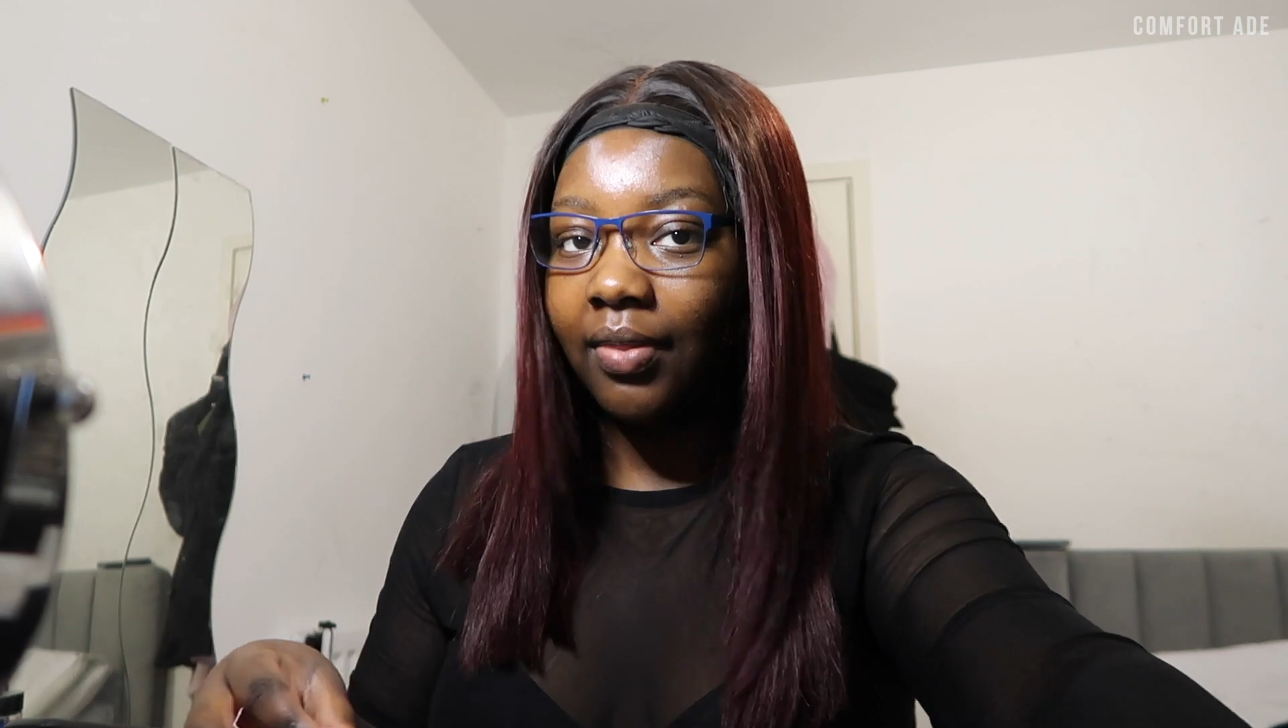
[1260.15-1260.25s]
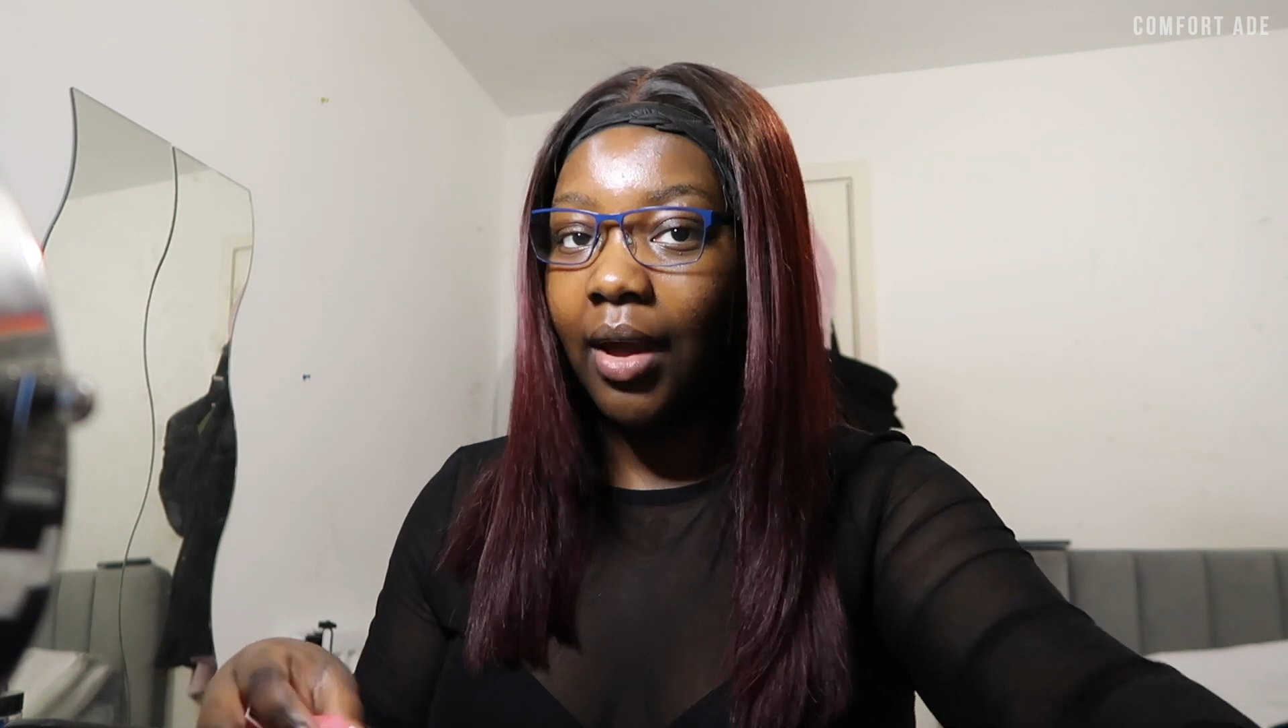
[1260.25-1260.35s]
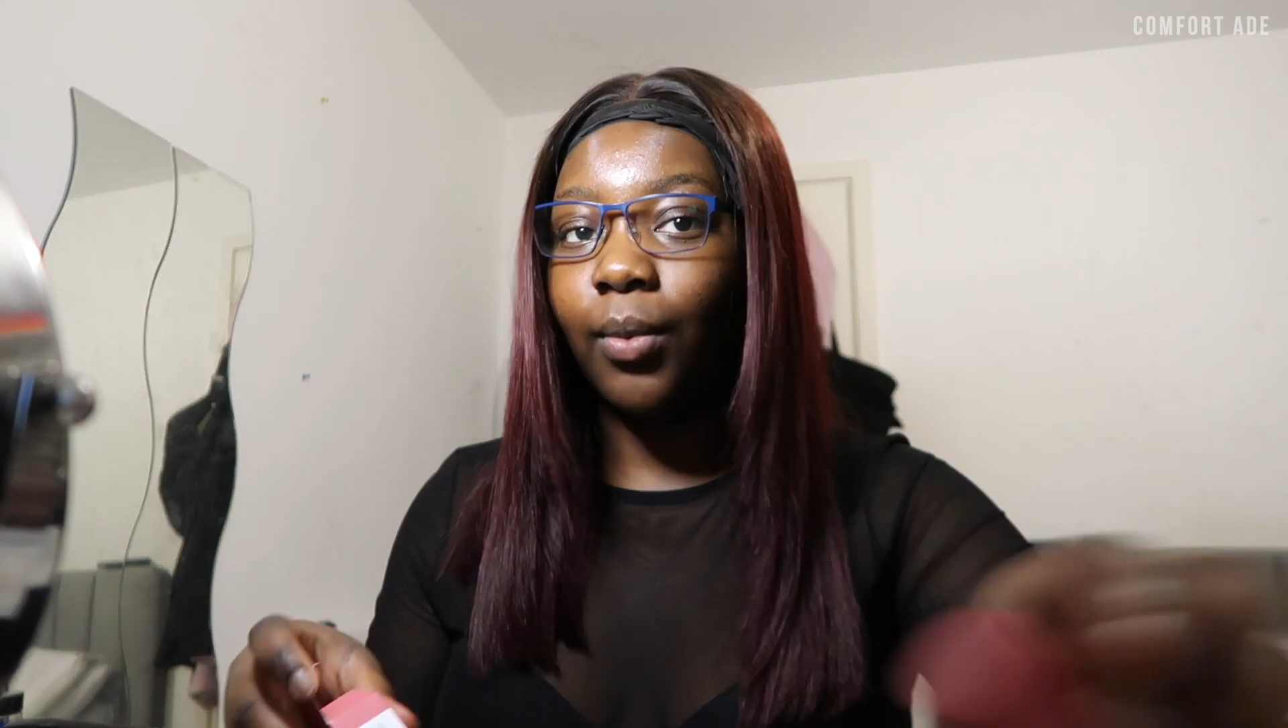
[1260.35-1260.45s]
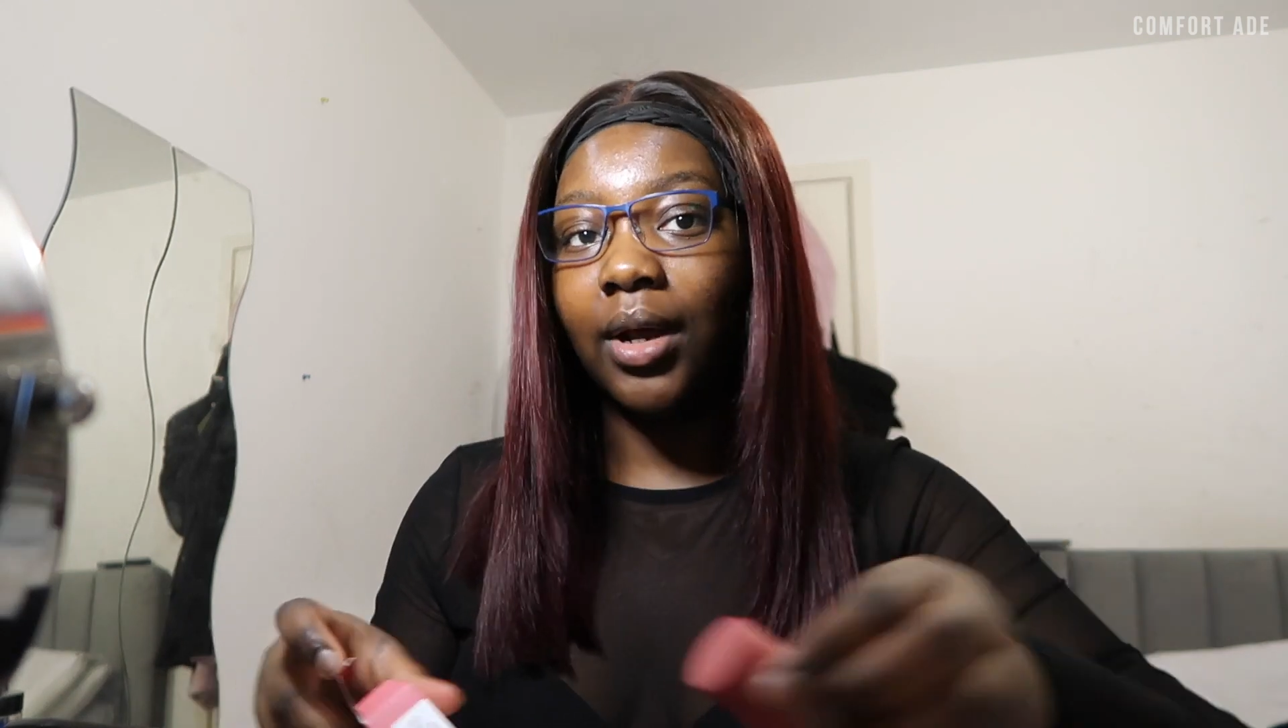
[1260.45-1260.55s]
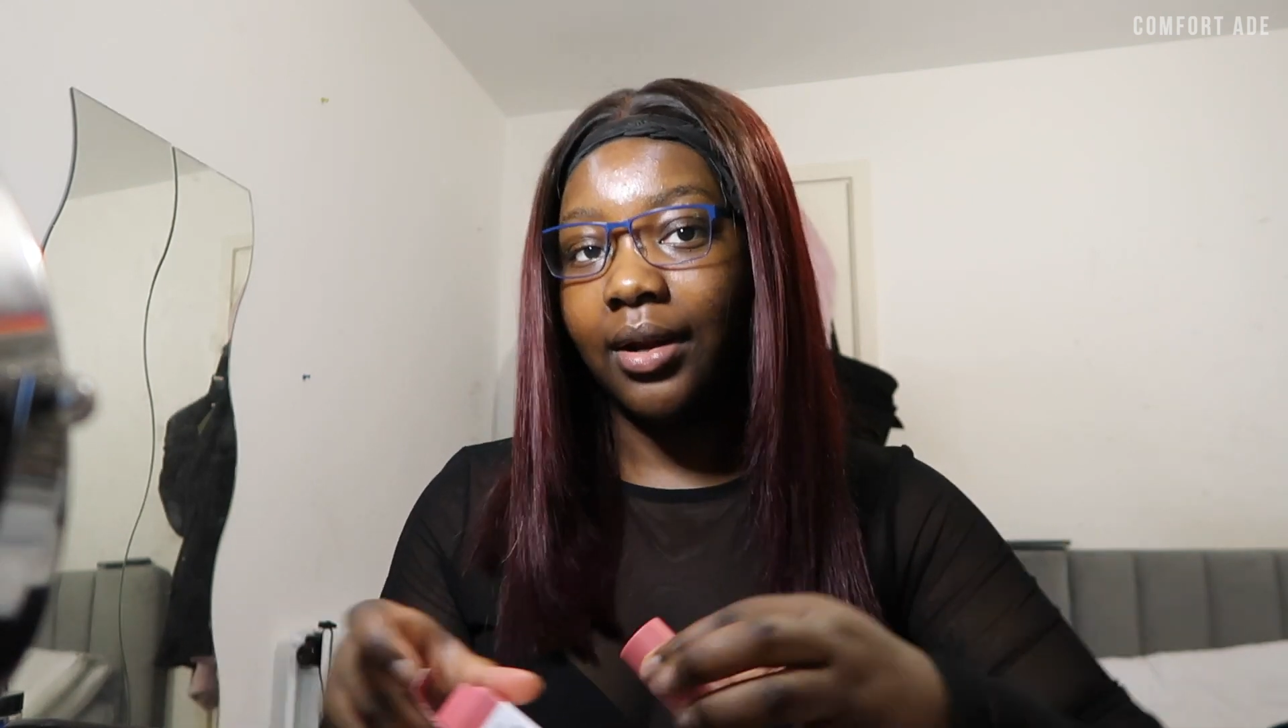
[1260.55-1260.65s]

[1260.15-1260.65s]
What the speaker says: that we're